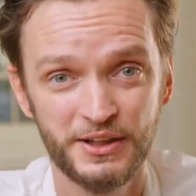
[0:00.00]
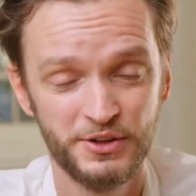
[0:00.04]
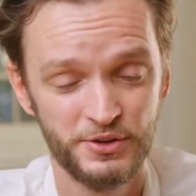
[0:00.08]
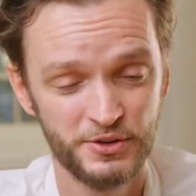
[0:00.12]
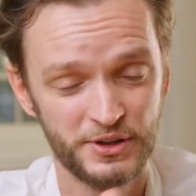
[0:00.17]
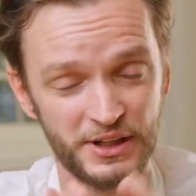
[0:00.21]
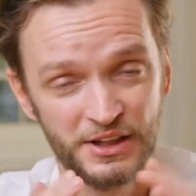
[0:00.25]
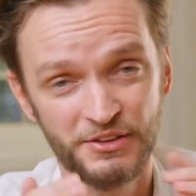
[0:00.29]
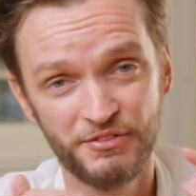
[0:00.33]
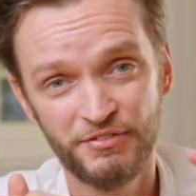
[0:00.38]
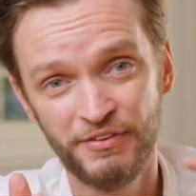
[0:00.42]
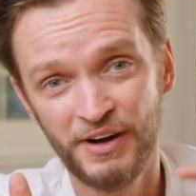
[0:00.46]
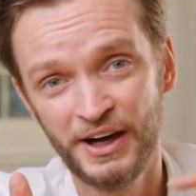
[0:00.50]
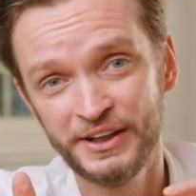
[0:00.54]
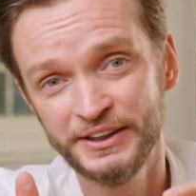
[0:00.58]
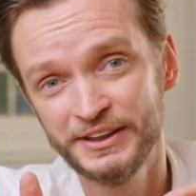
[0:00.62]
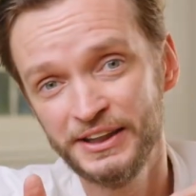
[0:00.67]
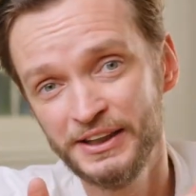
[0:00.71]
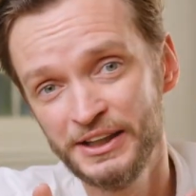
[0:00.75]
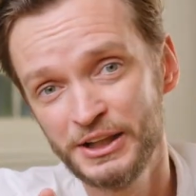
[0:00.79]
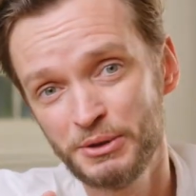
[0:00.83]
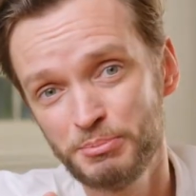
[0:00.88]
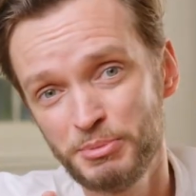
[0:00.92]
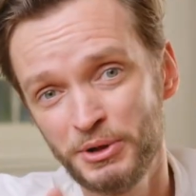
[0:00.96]
You can find a
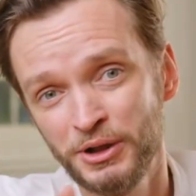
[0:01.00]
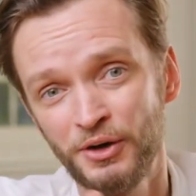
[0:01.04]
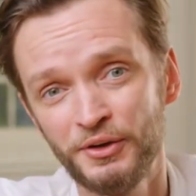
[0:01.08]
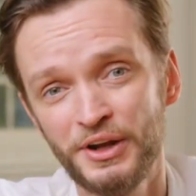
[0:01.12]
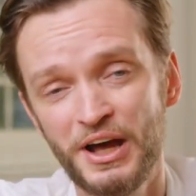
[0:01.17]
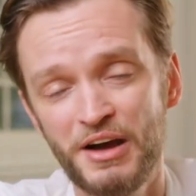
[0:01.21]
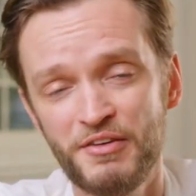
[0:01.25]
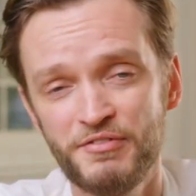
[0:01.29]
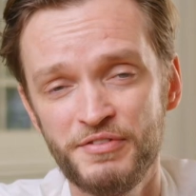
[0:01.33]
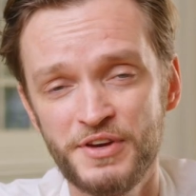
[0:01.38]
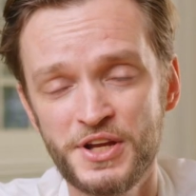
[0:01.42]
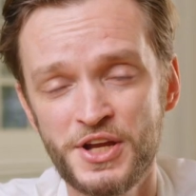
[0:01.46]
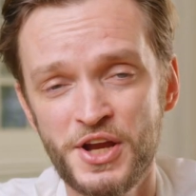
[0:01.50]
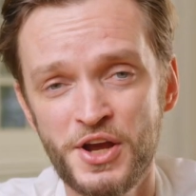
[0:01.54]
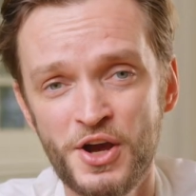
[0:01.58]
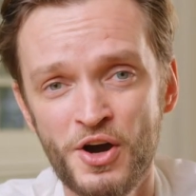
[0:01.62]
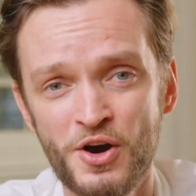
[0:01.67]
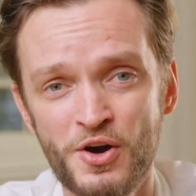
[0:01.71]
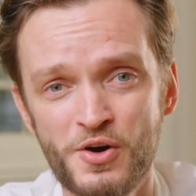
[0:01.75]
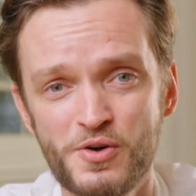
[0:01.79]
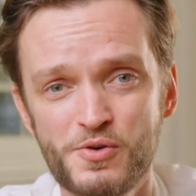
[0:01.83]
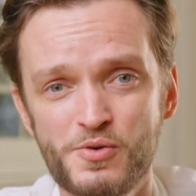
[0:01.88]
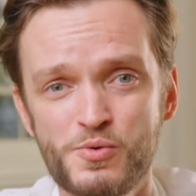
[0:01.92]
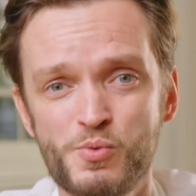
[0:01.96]
link below that video.